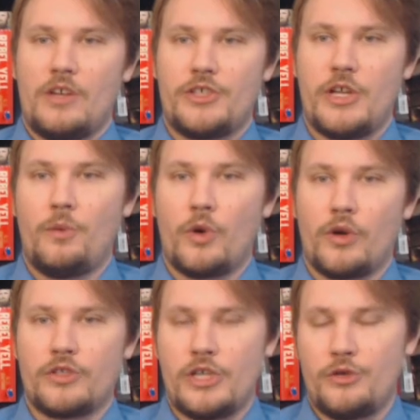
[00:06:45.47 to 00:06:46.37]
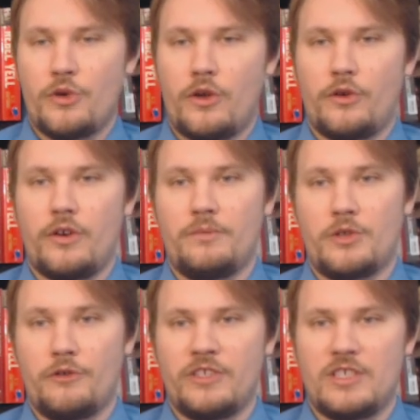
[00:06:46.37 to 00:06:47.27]
She drew on her
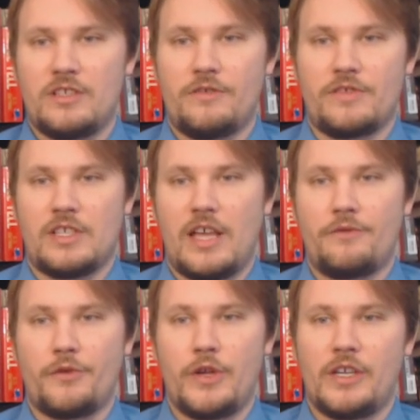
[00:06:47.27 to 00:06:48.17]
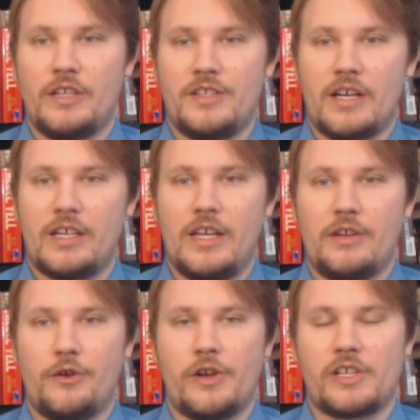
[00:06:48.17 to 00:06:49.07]
observances of slavery in Kentucky
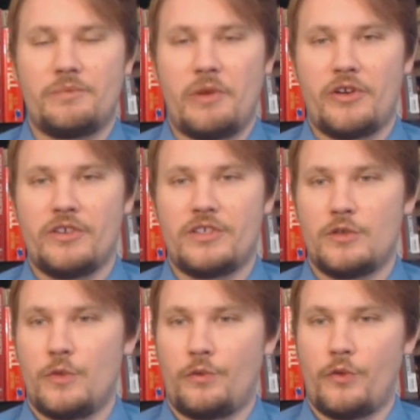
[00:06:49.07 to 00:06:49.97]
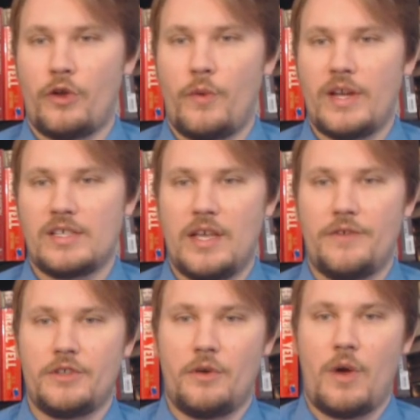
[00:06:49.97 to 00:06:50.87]
and her experiences with runaway
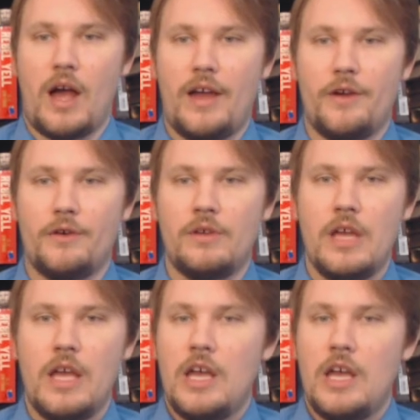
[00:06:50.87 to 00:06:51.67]
slaves in Ohio.